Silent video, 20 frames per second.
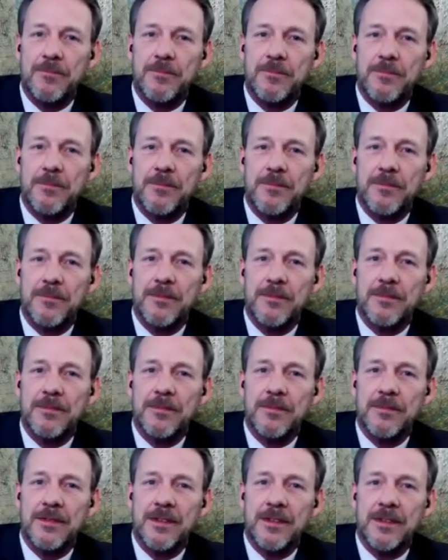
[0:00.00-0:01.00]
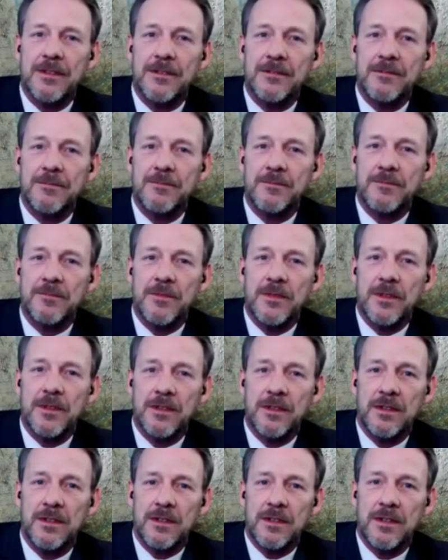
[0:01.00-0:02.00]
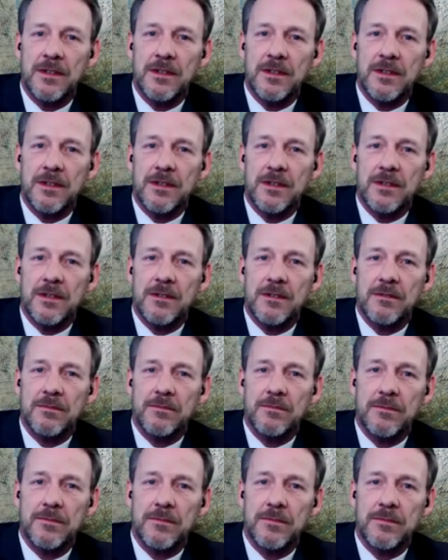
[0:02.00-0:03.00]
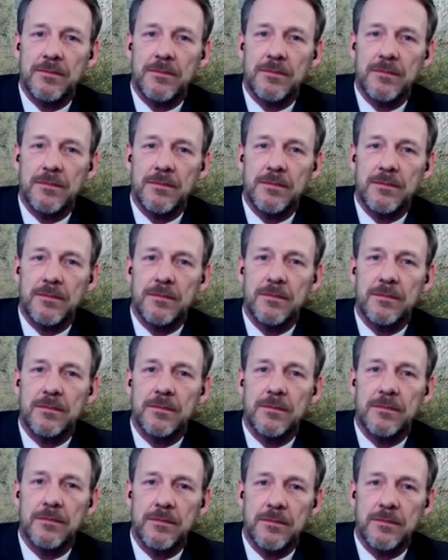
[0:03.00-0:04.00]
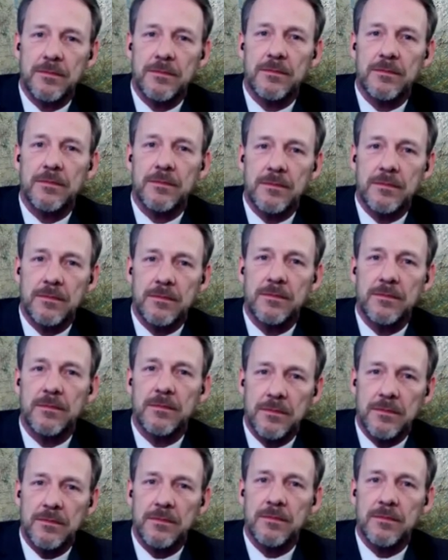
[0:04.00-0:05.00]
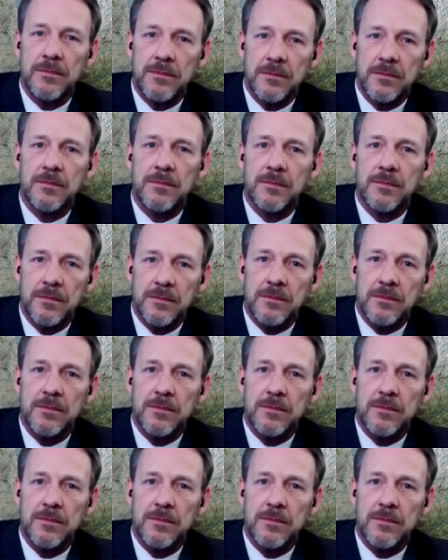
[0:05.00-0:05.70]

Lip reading: (silent)